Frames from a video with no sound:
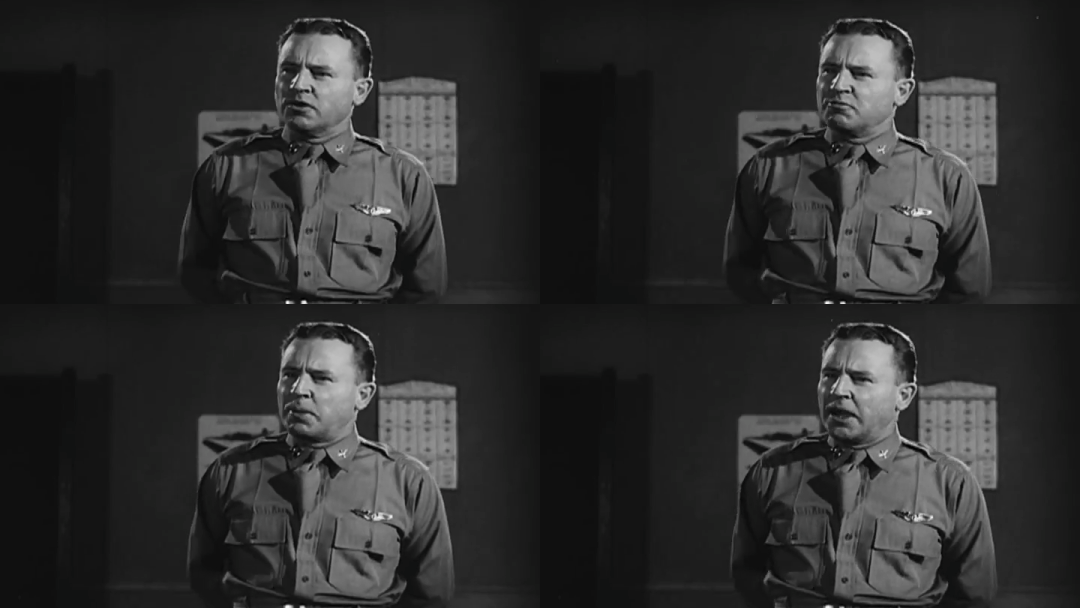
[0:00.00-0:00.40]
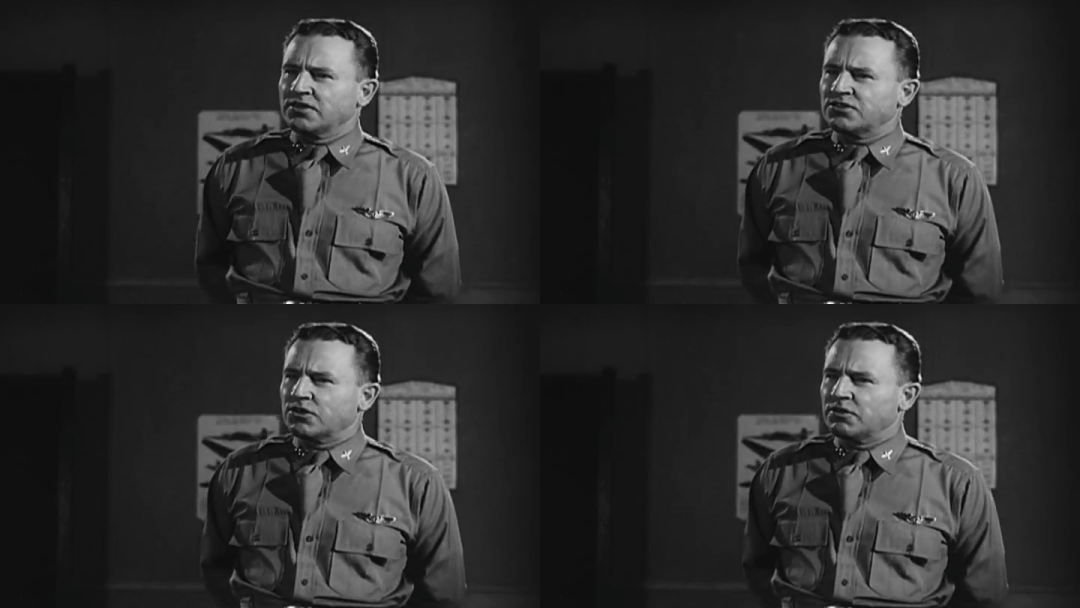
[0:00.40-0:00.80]
you have
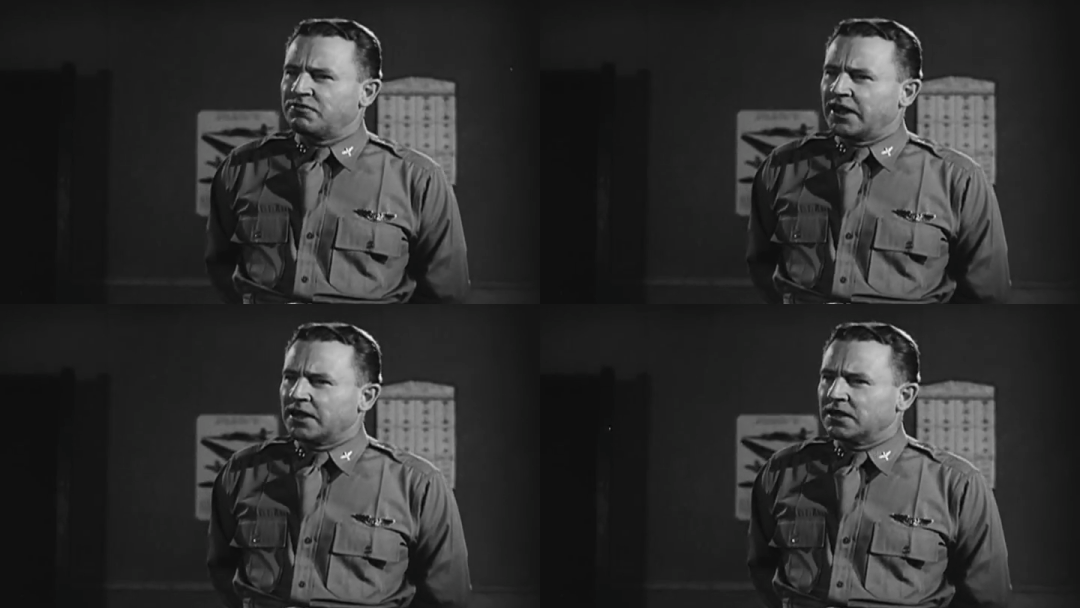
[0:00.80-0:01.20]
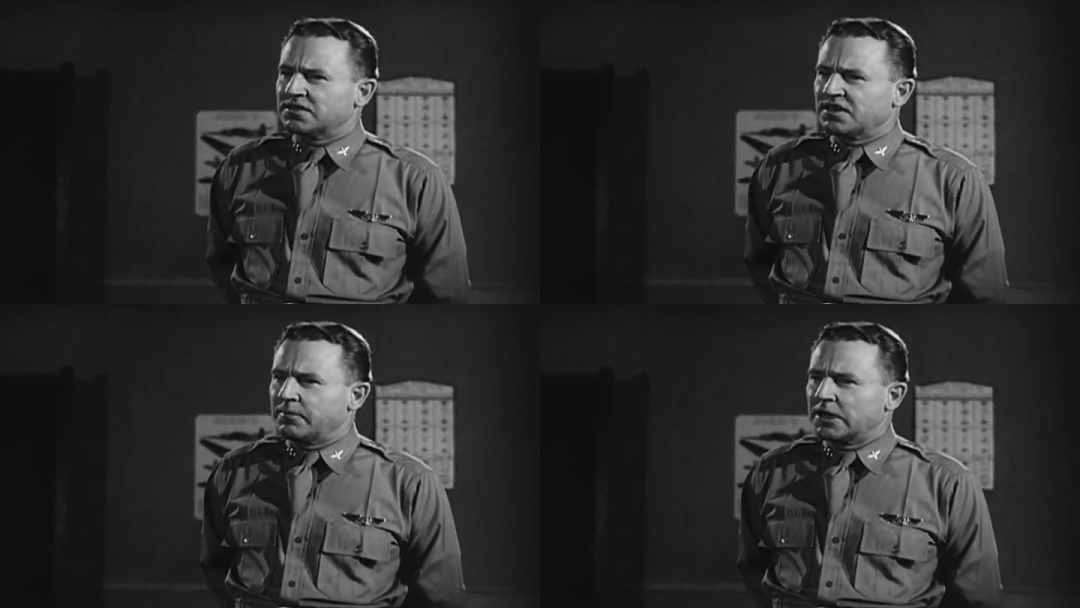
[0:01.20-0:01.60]
passed your final
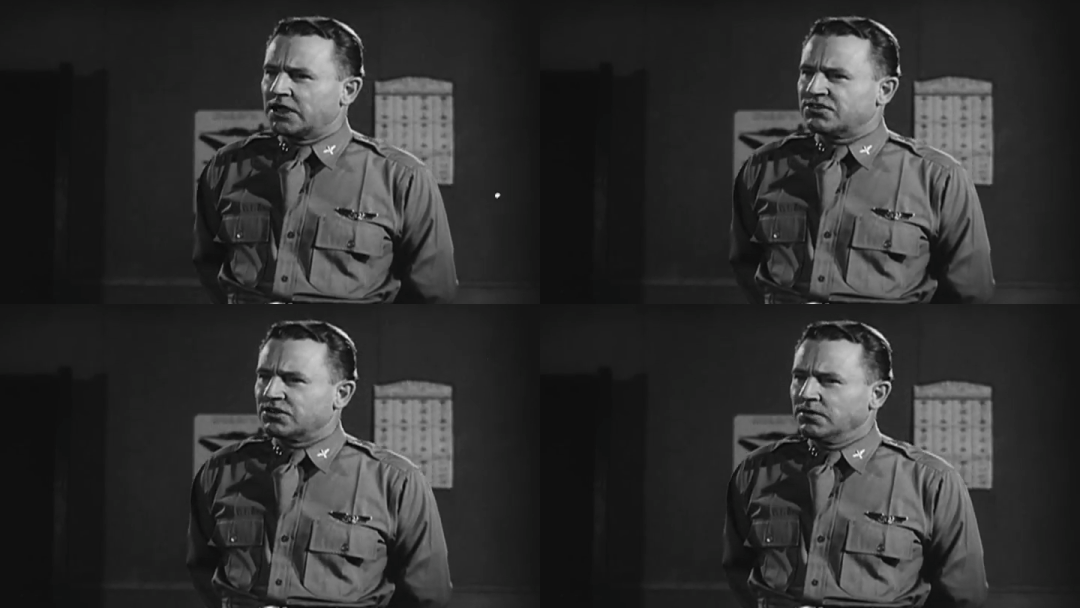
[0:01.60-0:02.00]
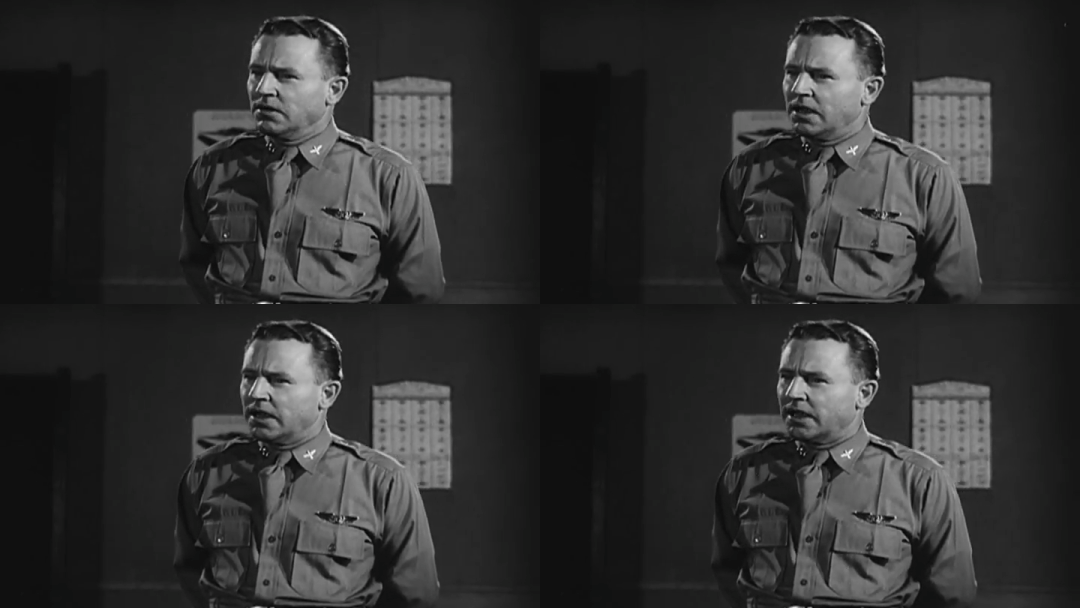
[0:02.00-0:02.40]

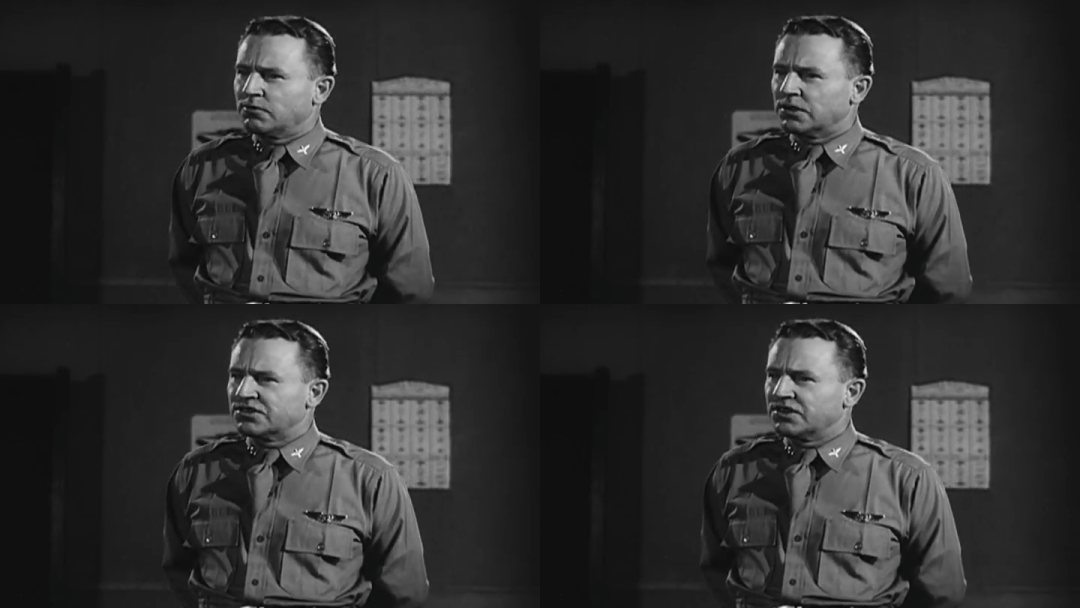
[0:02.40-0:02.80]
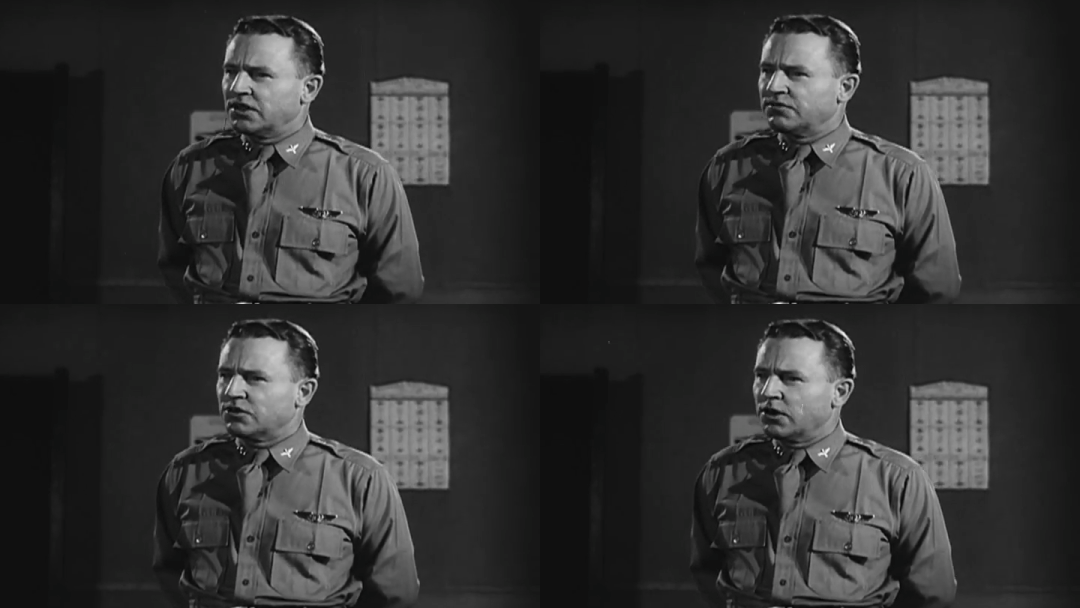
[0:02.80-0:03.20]
examination and
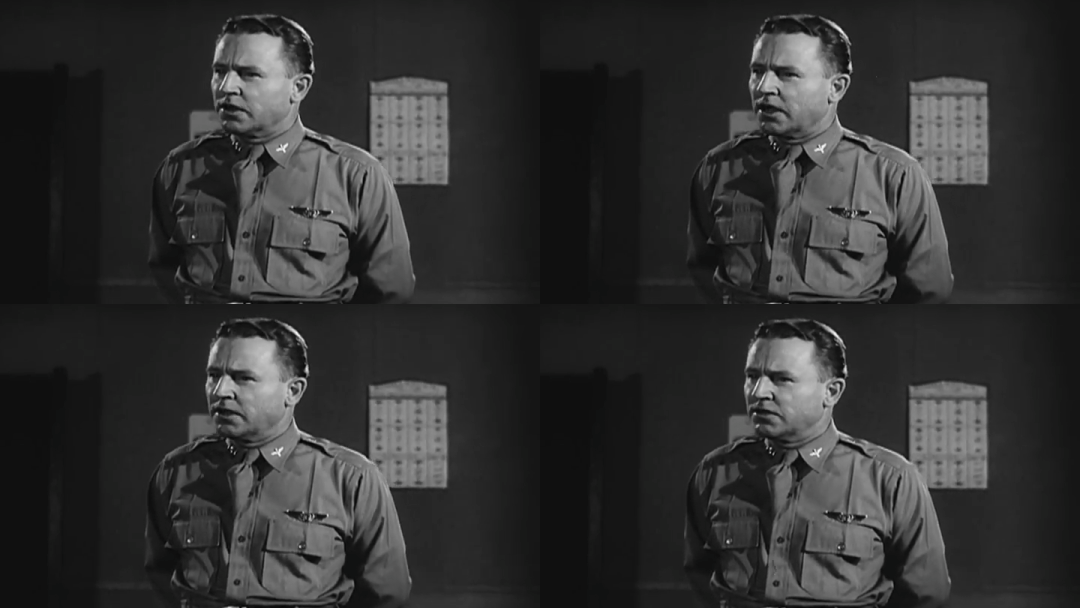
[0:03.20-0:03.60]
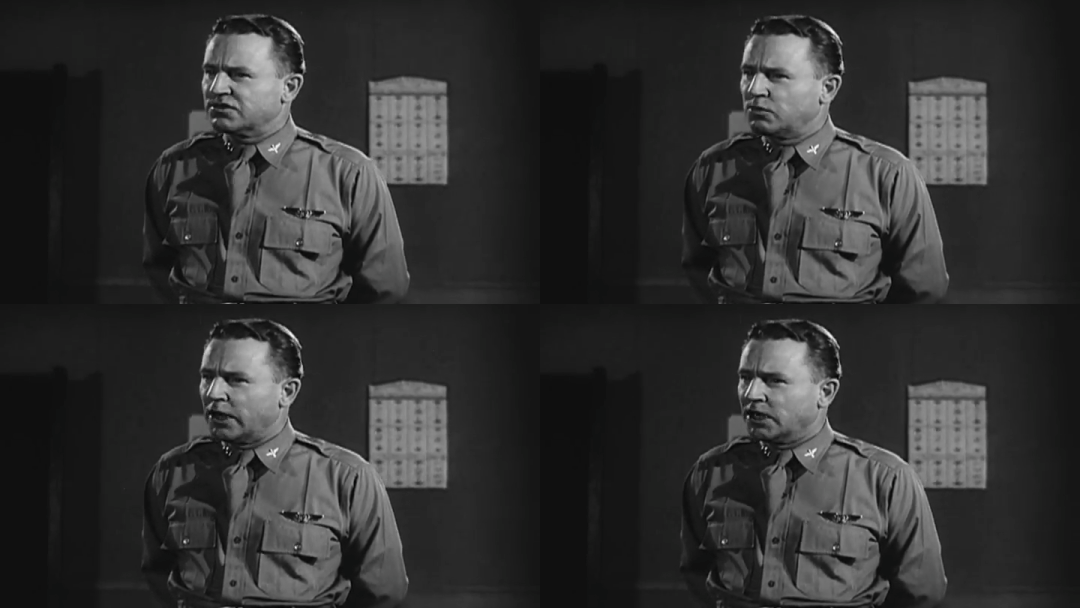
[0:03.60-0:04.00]
received your
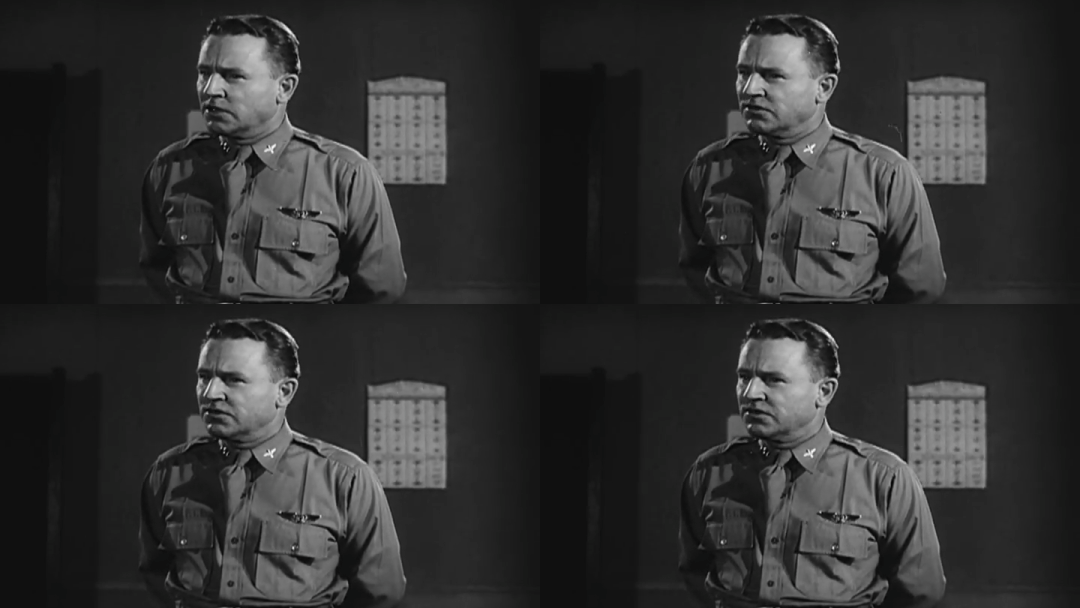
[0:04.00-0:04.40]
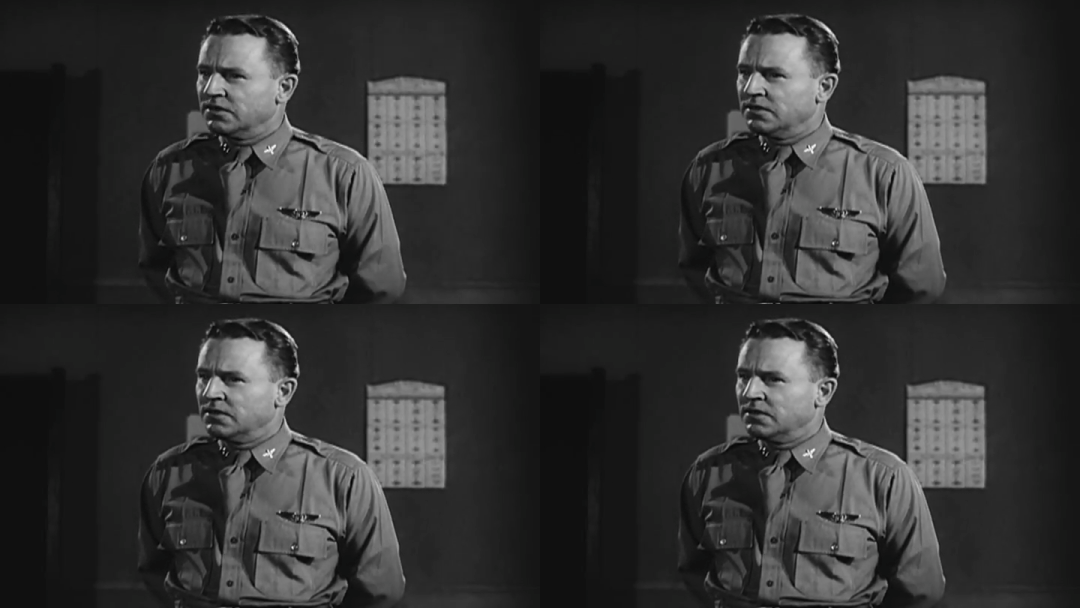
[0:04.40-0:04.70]
gunner's wings,